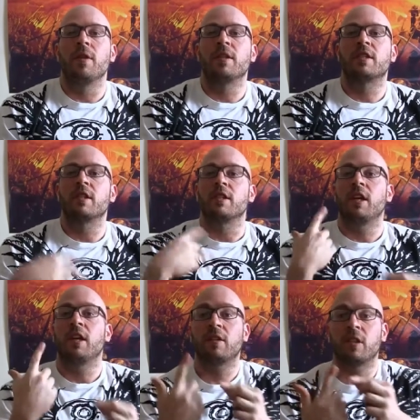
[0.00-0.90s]

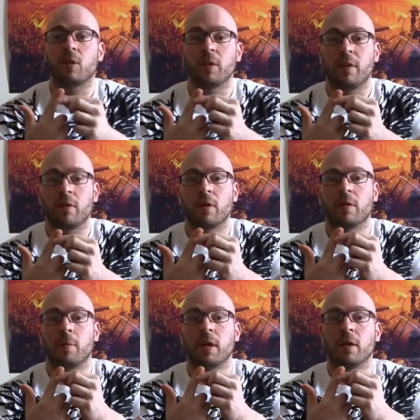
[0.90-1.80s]
statistical
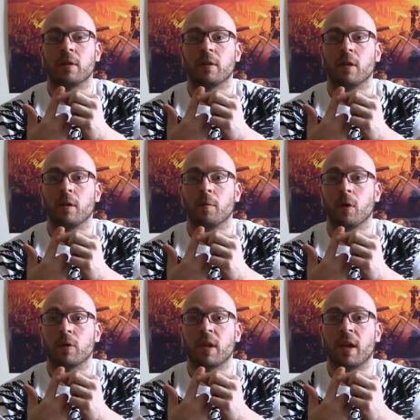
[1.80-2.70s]
difference, because the
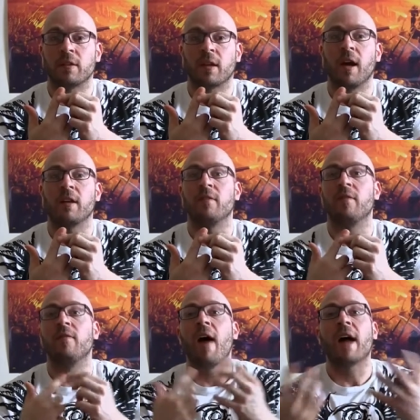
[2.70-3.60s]
bro science guys
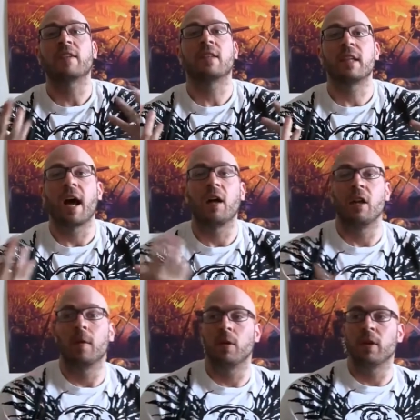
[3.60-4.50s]
vastly
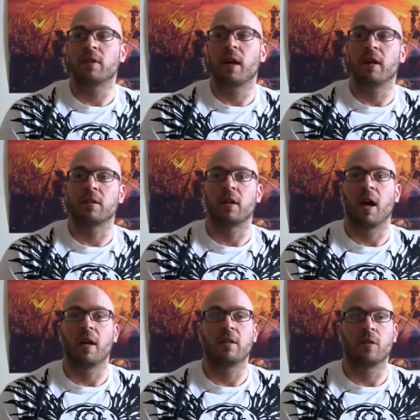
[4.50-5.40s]
outnumber the science
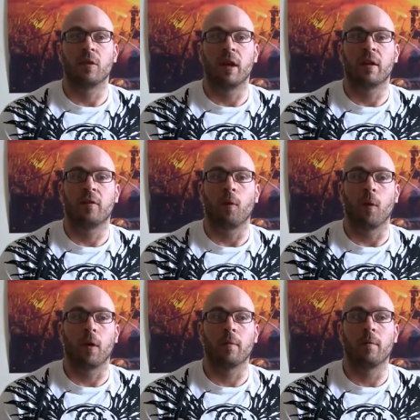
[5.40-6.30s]
guys, so
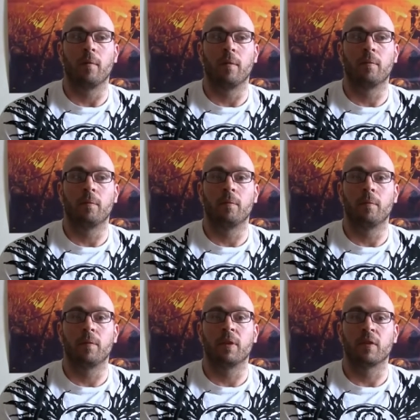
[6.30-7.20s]
therefore,
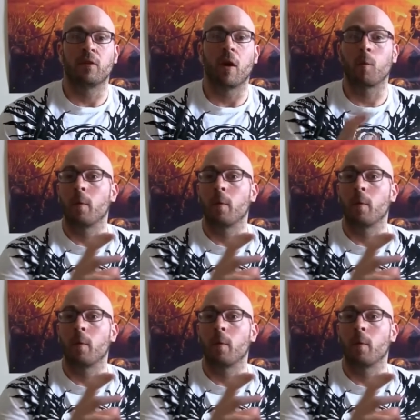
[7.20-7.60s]
since far